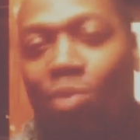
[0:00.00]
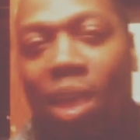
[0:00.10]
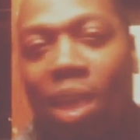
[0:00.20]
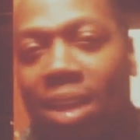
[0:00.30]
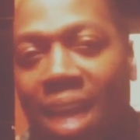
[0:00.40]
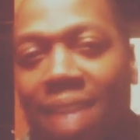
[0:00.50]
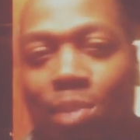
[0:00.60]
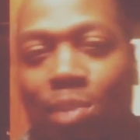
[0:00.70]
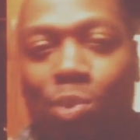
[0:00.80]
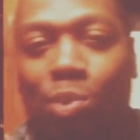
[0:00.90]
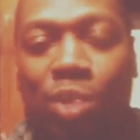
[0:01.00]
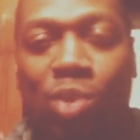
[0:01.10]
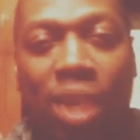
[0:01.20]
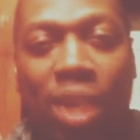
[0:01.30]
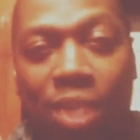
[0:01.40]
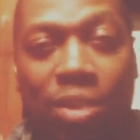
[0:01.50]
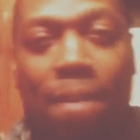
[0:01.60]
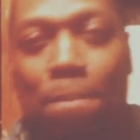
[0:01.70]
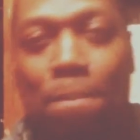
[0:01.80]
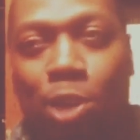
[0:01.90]
recognizable when you hear
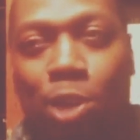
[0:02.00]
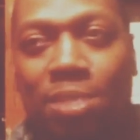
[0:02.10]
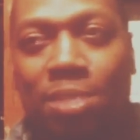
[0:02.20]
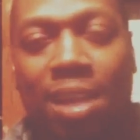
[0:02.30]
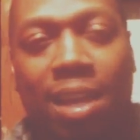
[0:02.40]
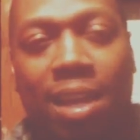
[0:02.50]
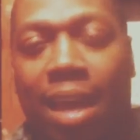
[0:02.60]
it. You know what I'm saying?